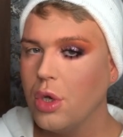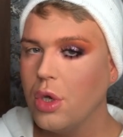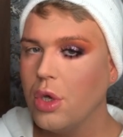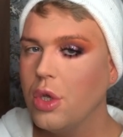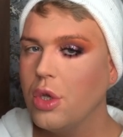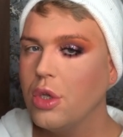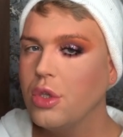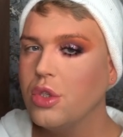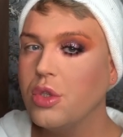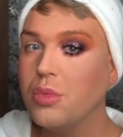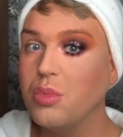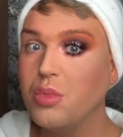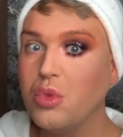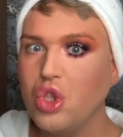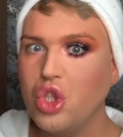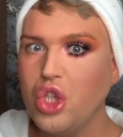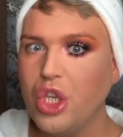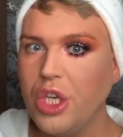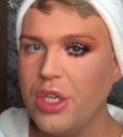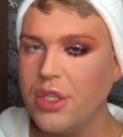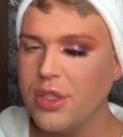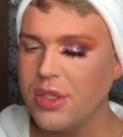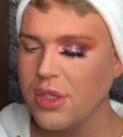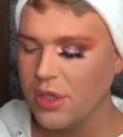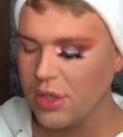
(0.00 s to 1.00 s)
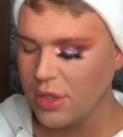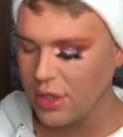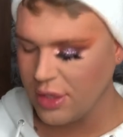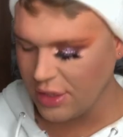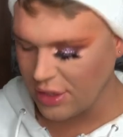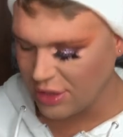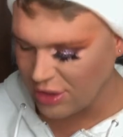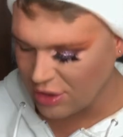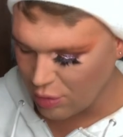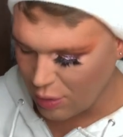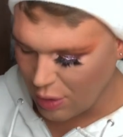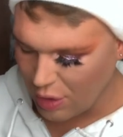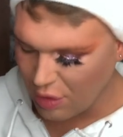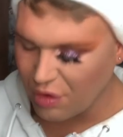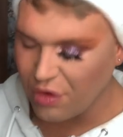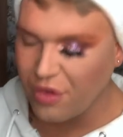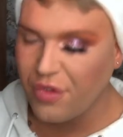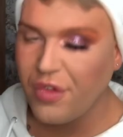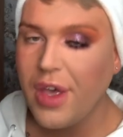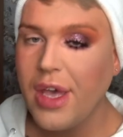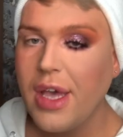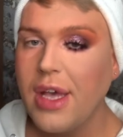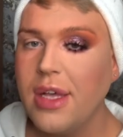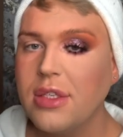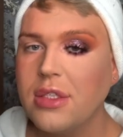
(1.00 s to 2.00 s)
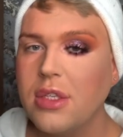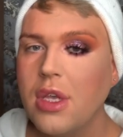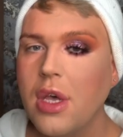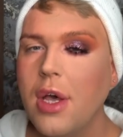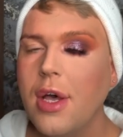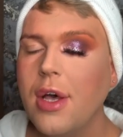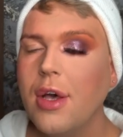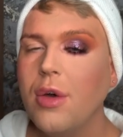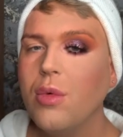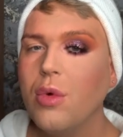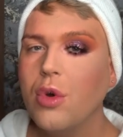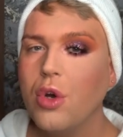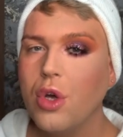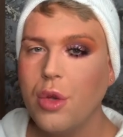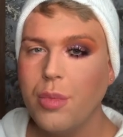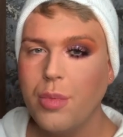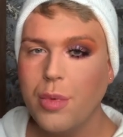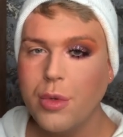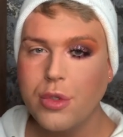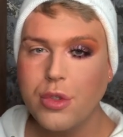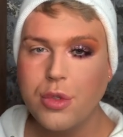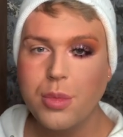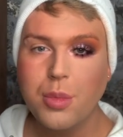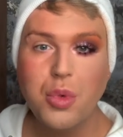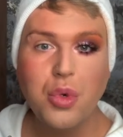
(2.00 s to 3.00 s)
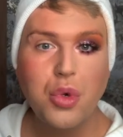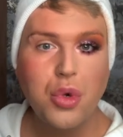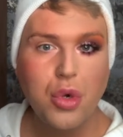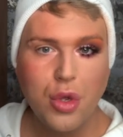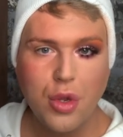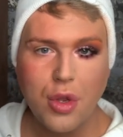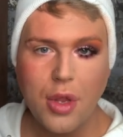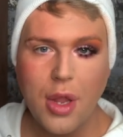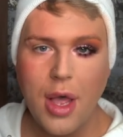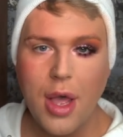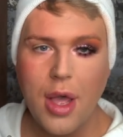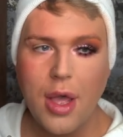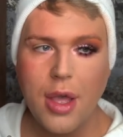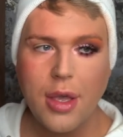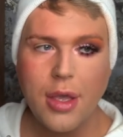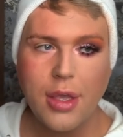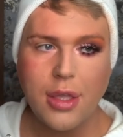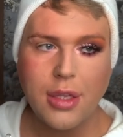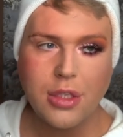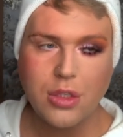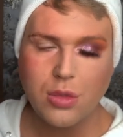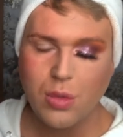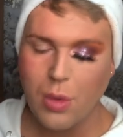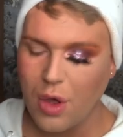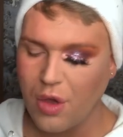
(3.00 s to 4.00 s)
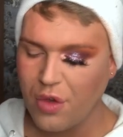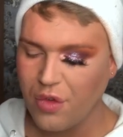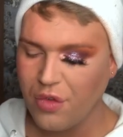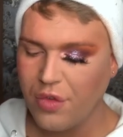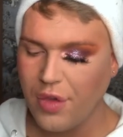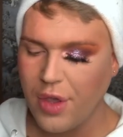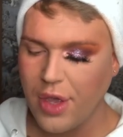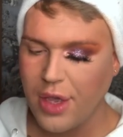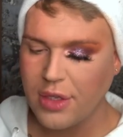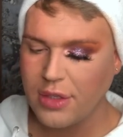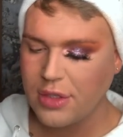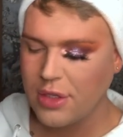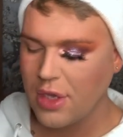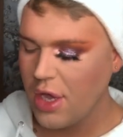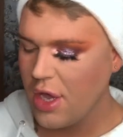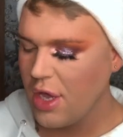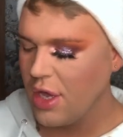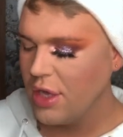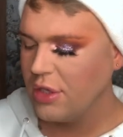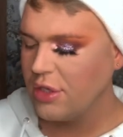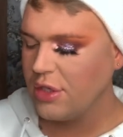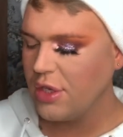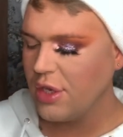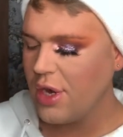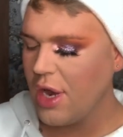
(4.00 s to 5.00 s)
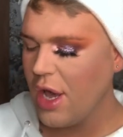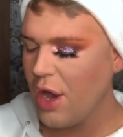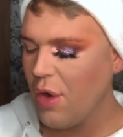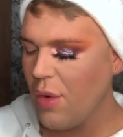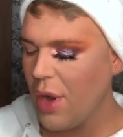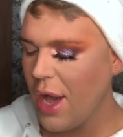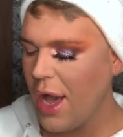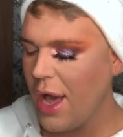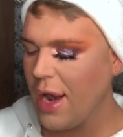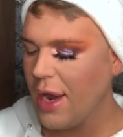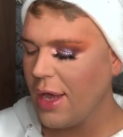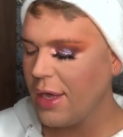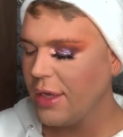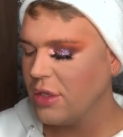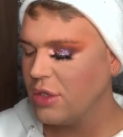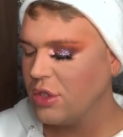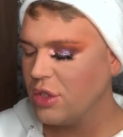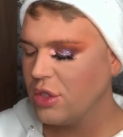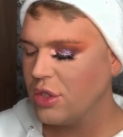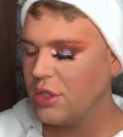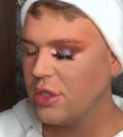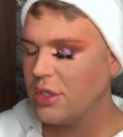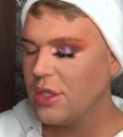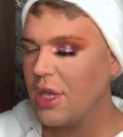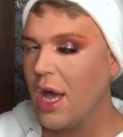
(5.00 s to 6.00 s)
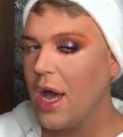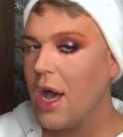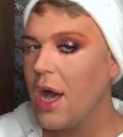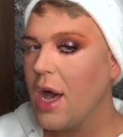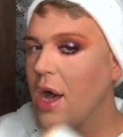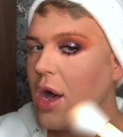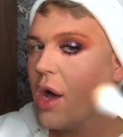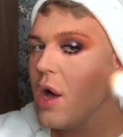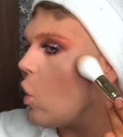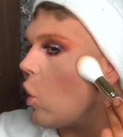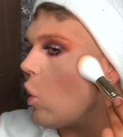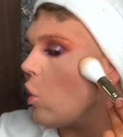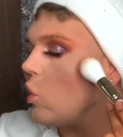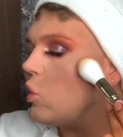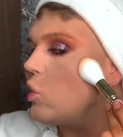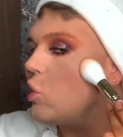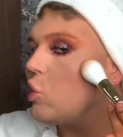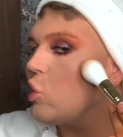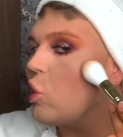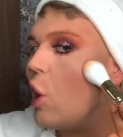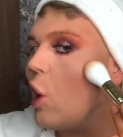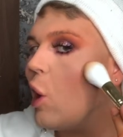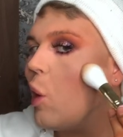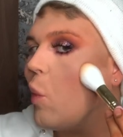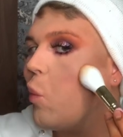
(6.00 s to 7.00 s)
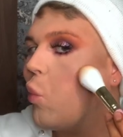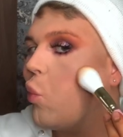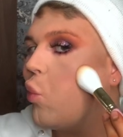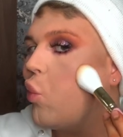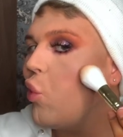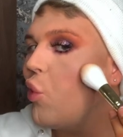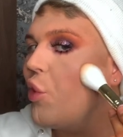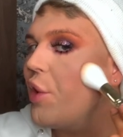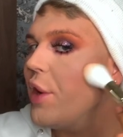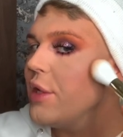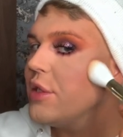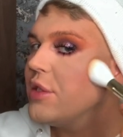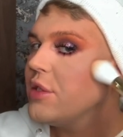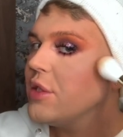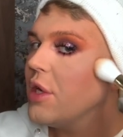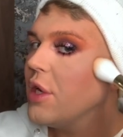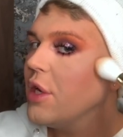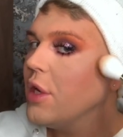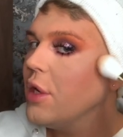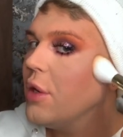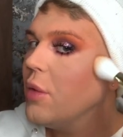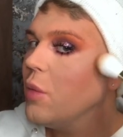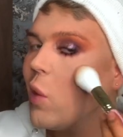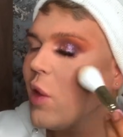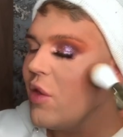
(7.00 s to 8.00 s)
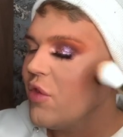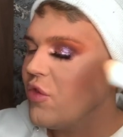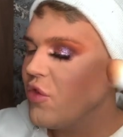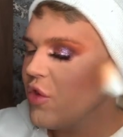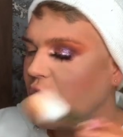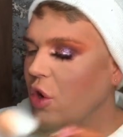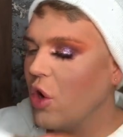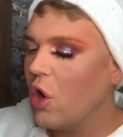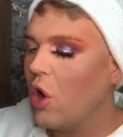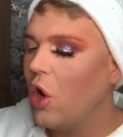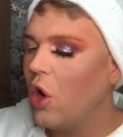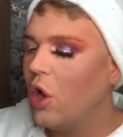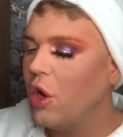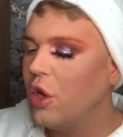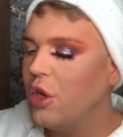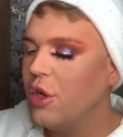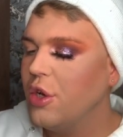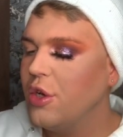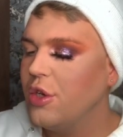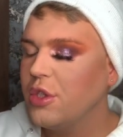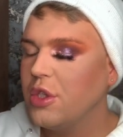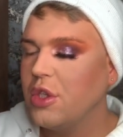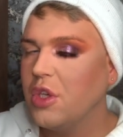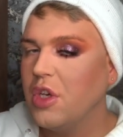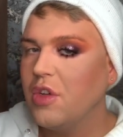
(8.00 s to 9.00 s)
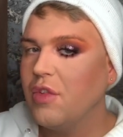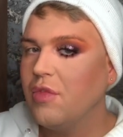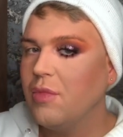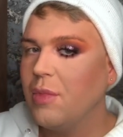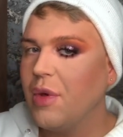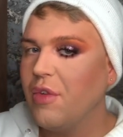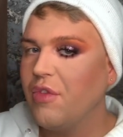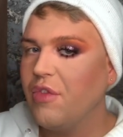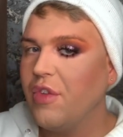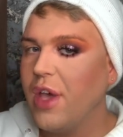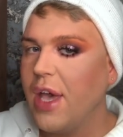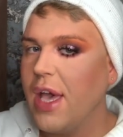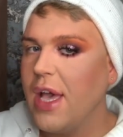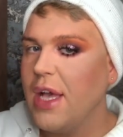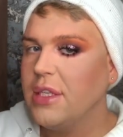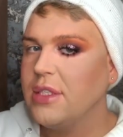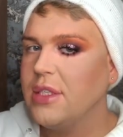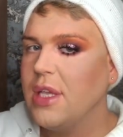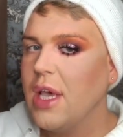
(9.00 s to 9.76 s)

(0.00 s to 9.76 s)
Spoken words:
some chisel into our face. We're going to put some colour into our face. So now I like to start pressing into the hollows of my face.